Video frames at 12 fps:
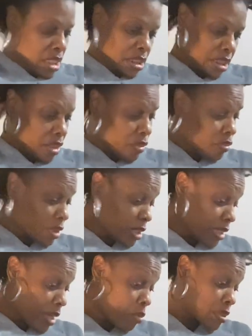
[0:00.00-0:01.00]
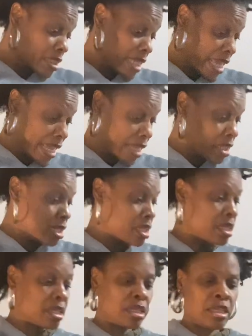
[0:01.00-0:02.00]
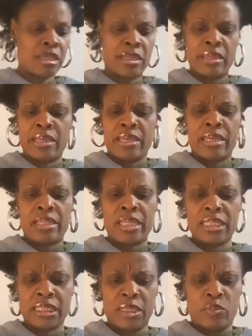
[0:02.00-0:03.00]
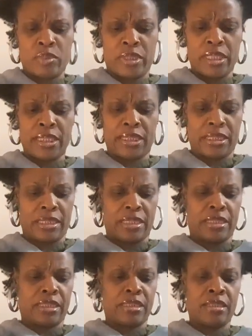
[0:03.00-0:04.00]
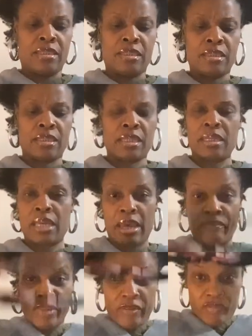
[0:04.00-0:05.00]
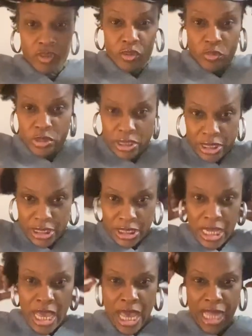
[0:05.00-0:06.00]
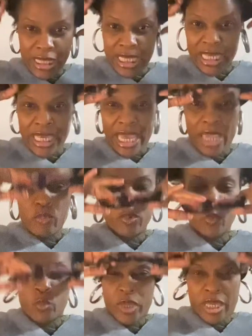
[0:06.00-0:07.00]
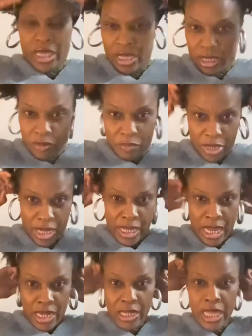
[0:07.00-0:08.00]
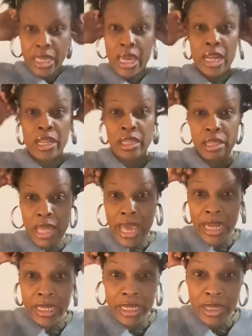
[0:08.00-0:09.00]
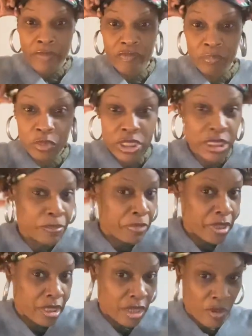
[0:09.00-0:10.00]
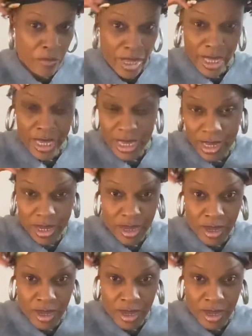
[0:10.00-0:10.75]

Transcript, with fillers: So that was that. Let's see what this is. I've never used this. I think it came with a wig, but I kind of like got a little idea from just putting it on my head.